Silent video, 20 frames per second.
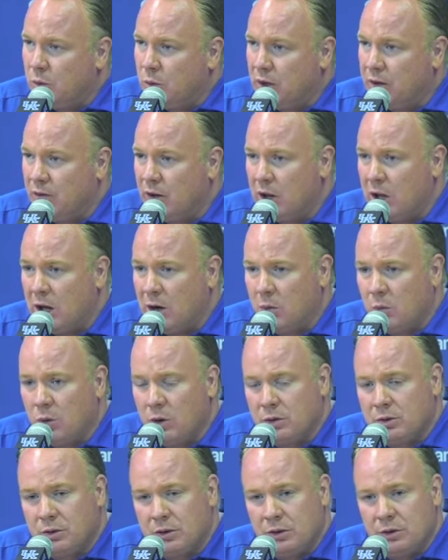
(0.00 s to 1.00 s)
We have a lot of
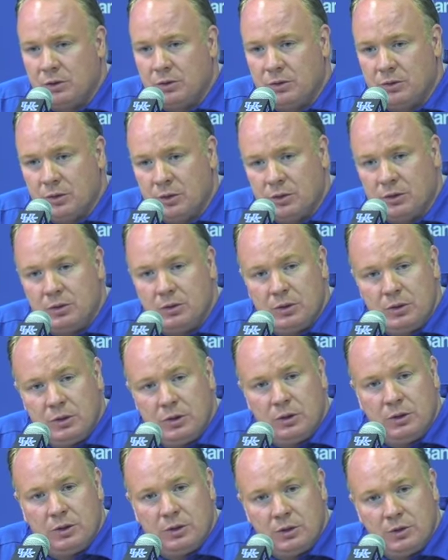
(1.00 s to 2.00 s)
work
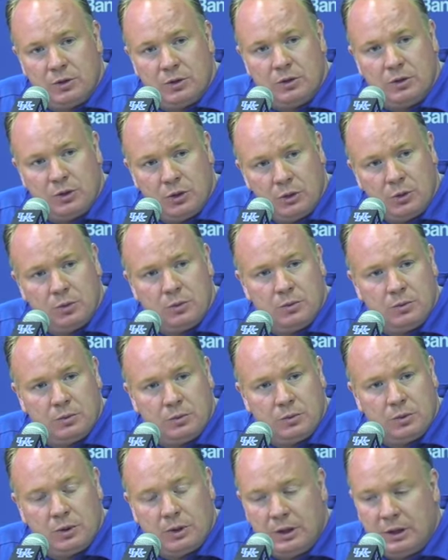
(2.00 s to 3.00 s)
to do,
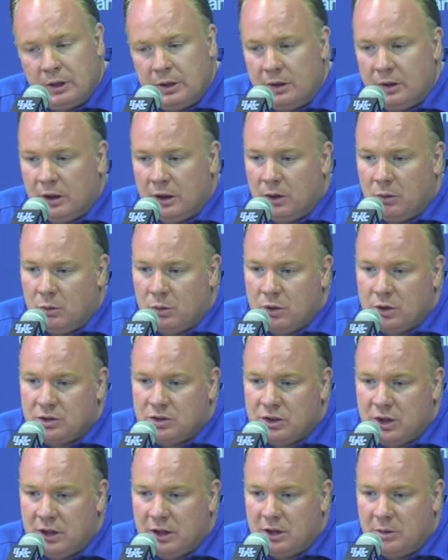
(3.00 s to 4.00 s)
and we're
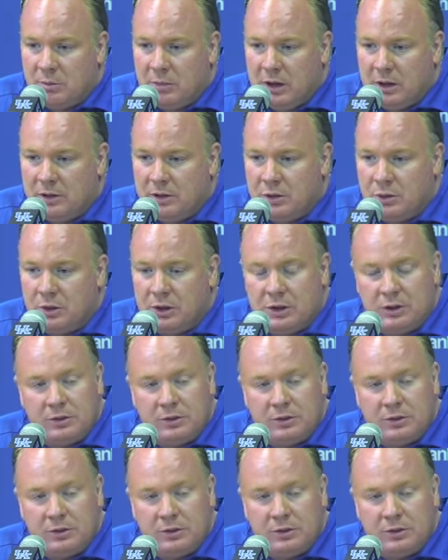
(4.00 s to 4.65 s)
excited about doing